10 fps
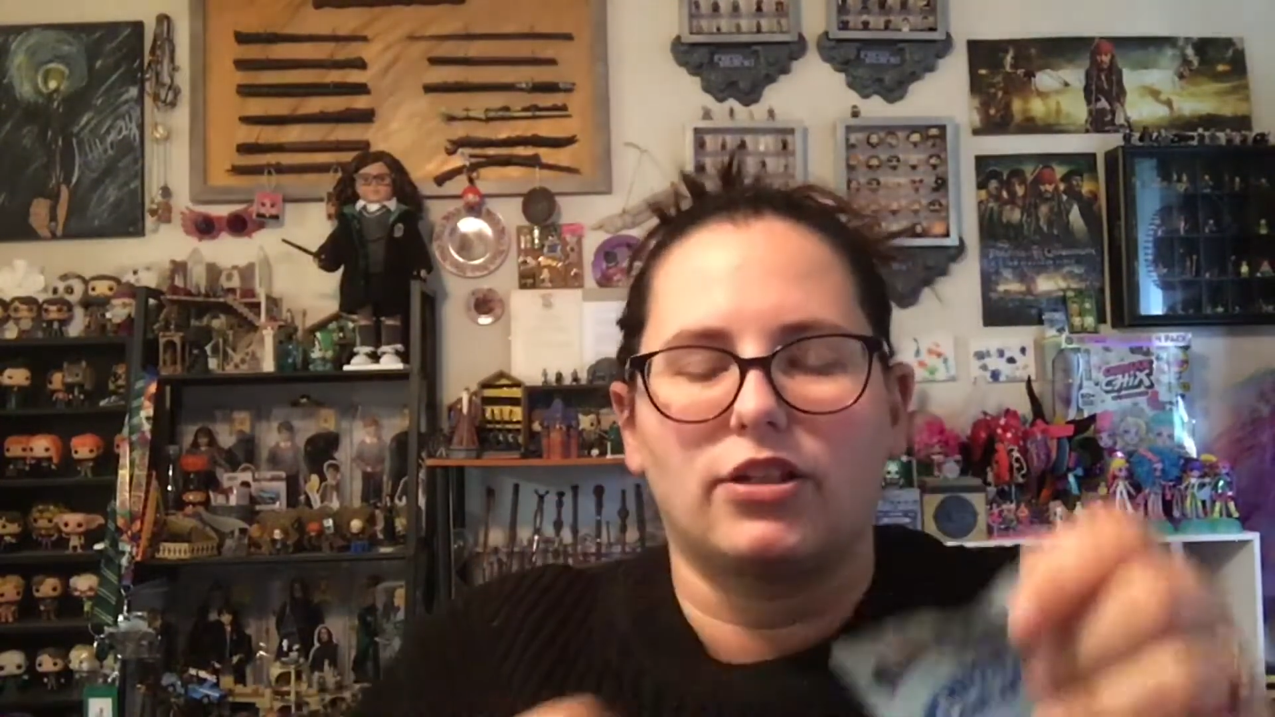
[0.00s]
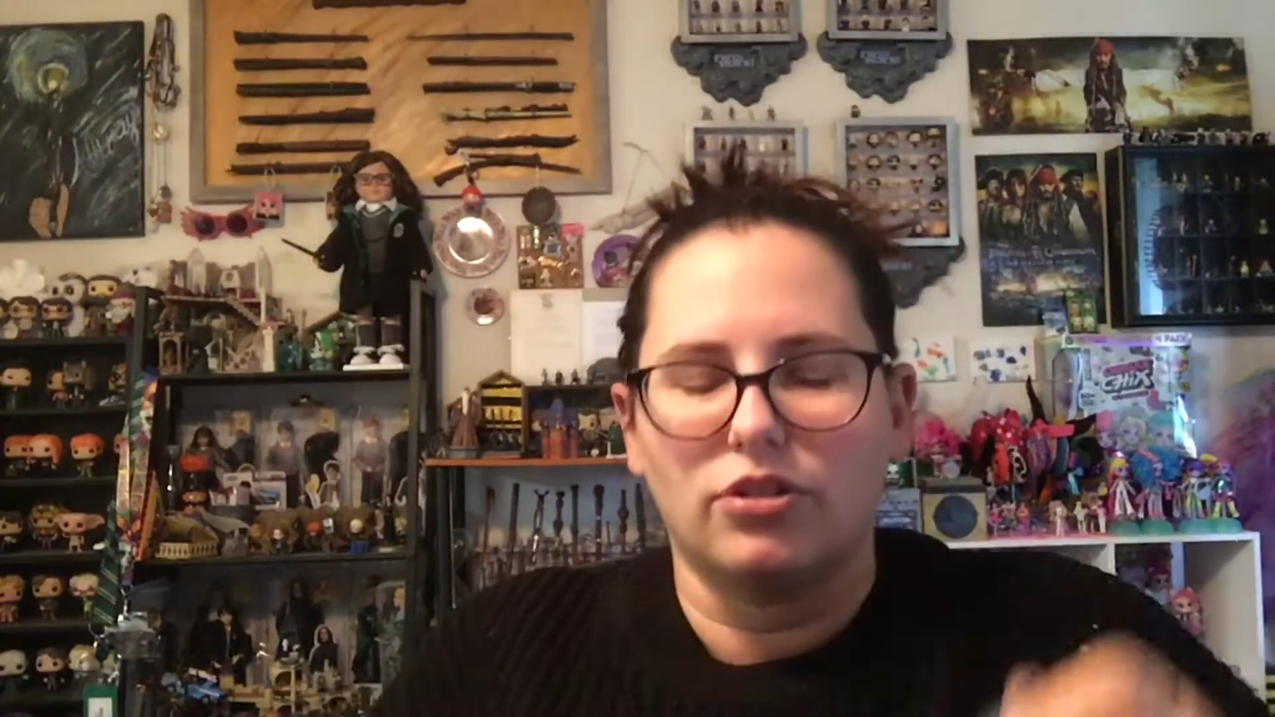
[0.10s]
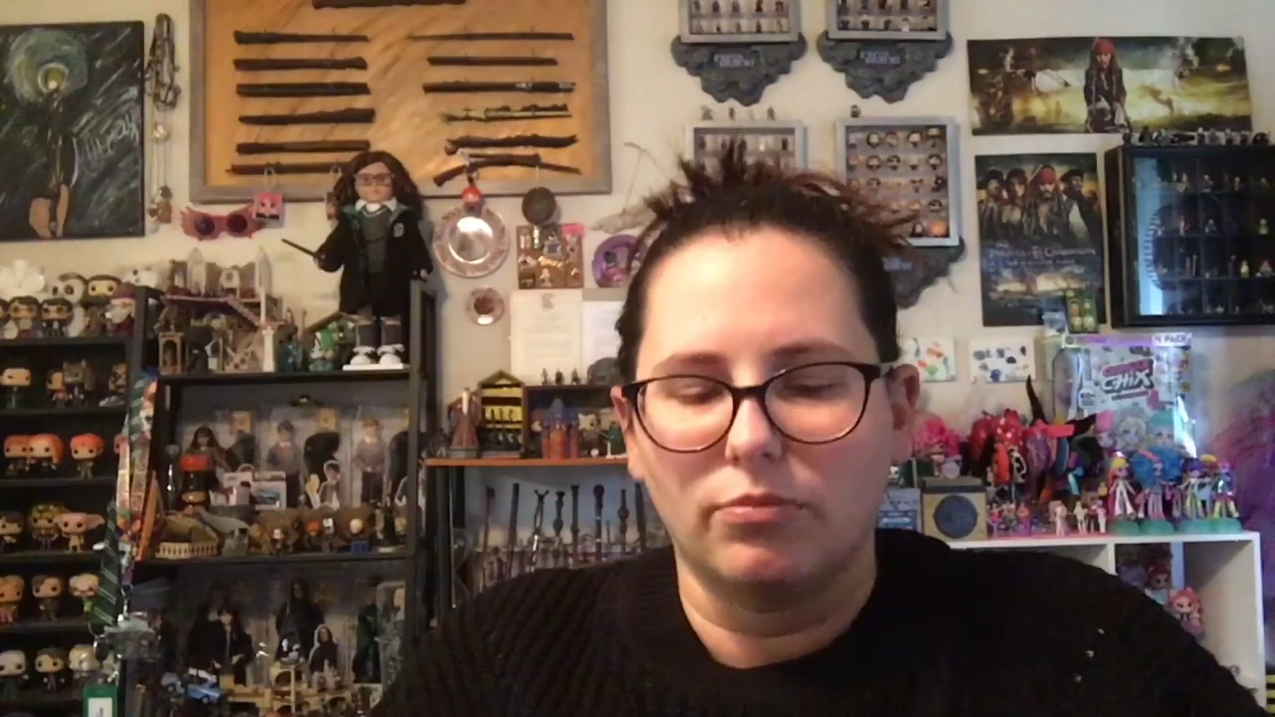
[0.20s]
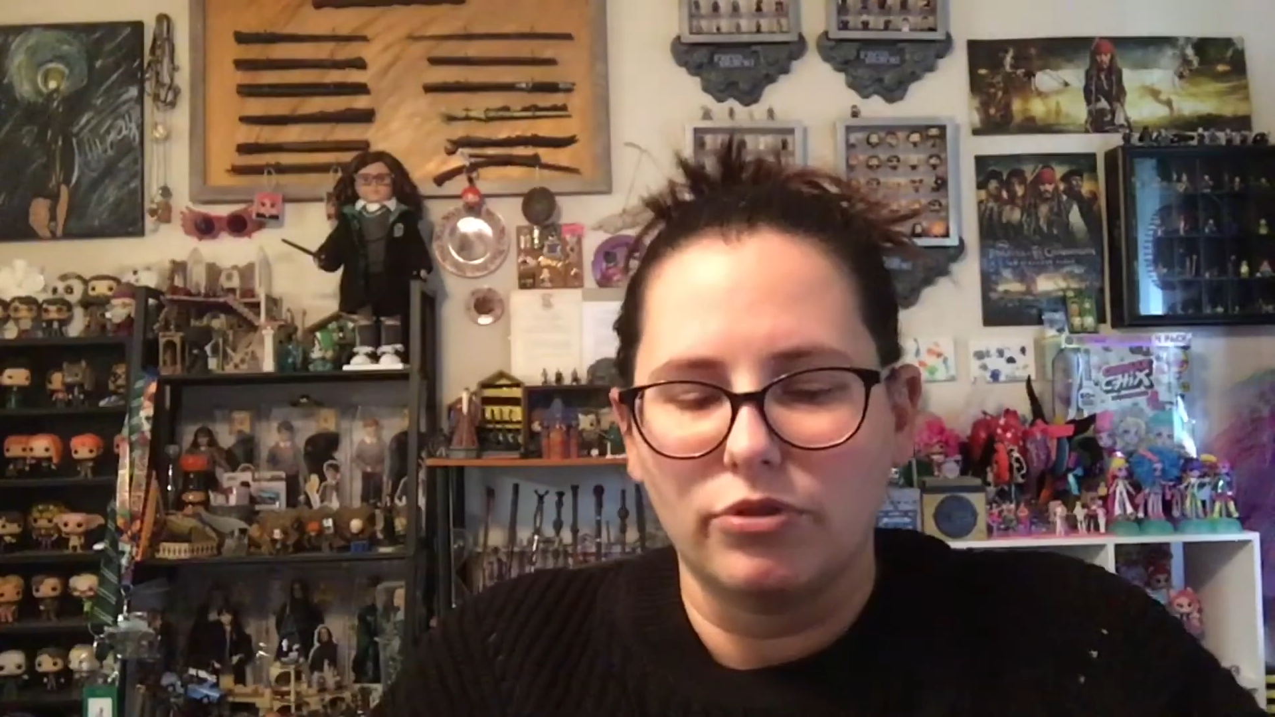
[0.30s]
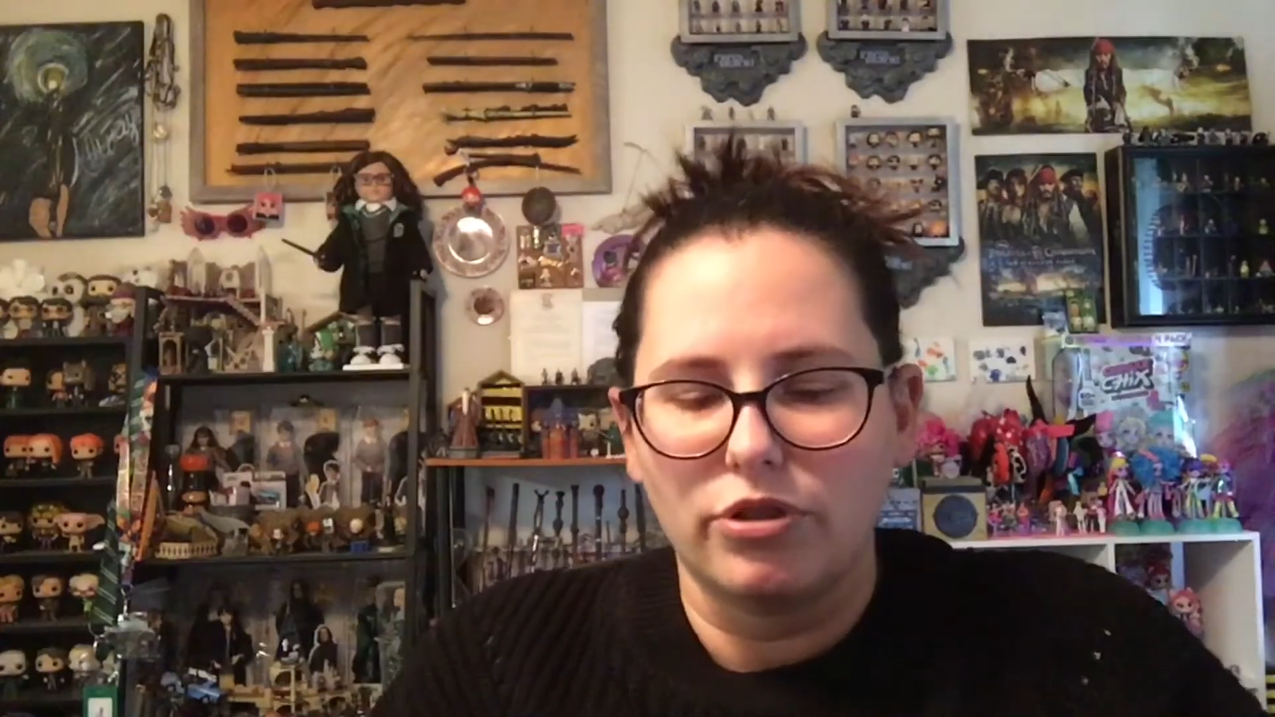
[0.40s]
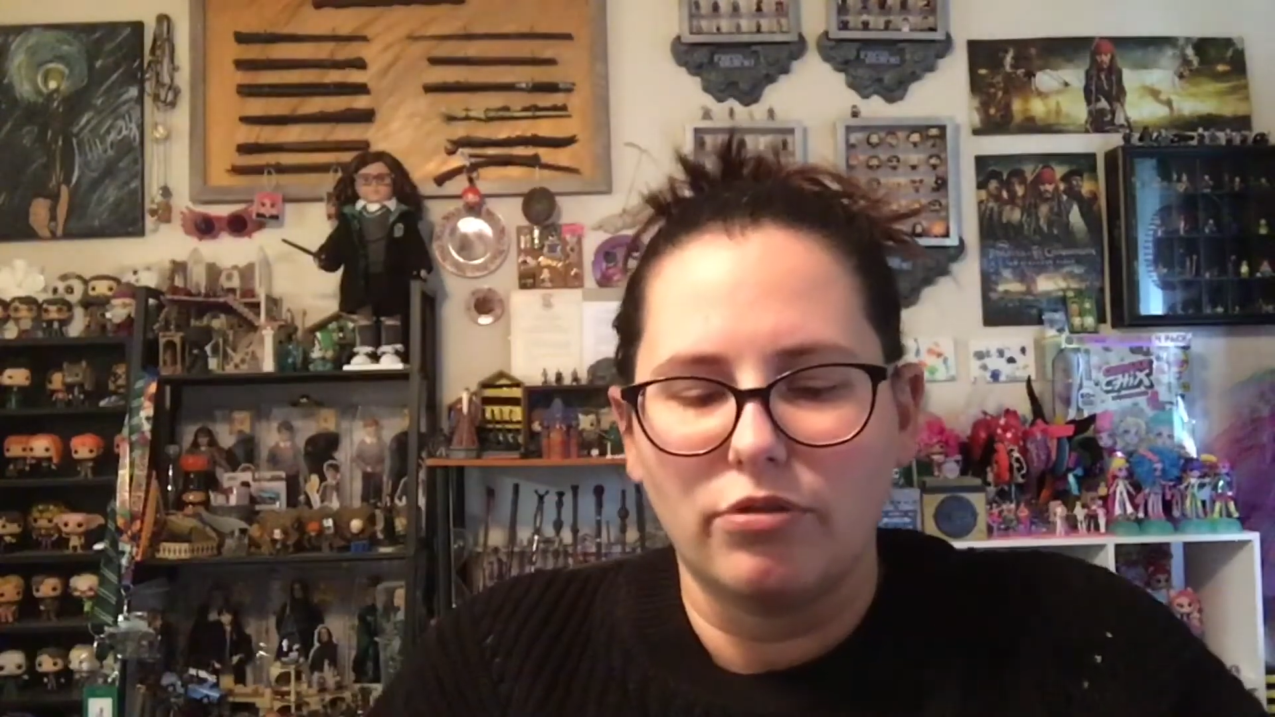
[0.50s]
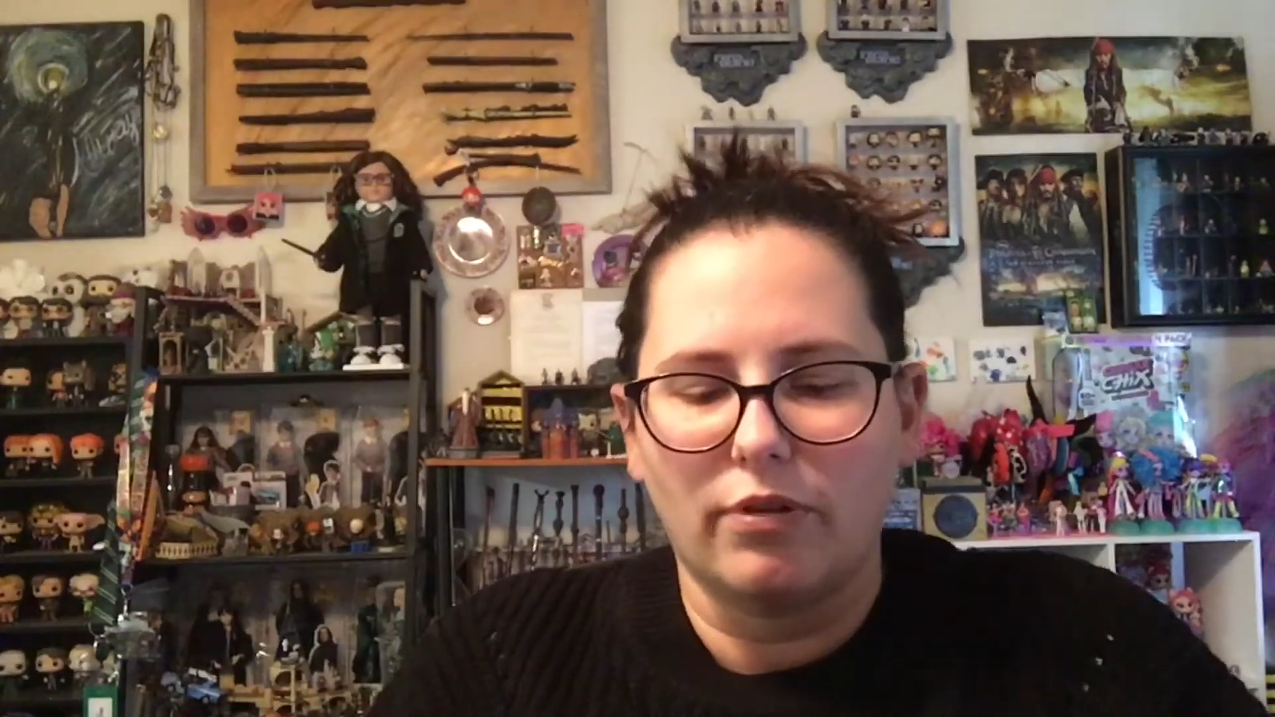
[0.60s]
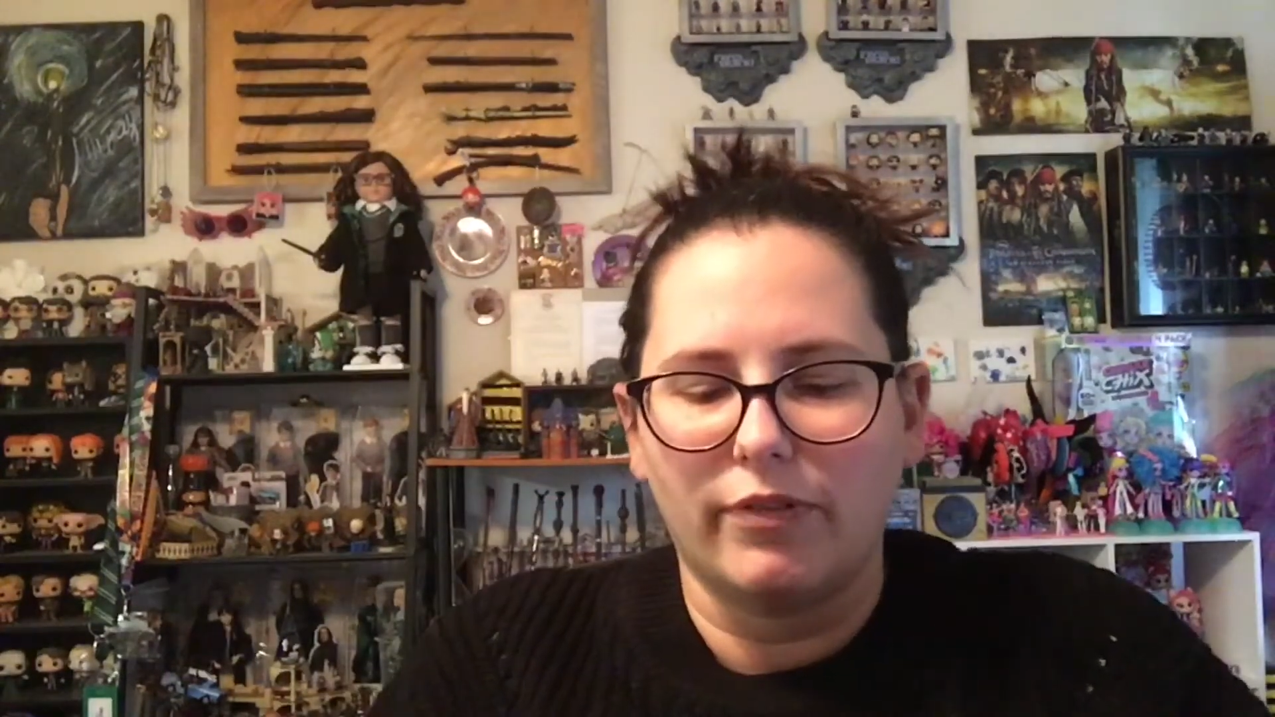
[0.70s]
number two of the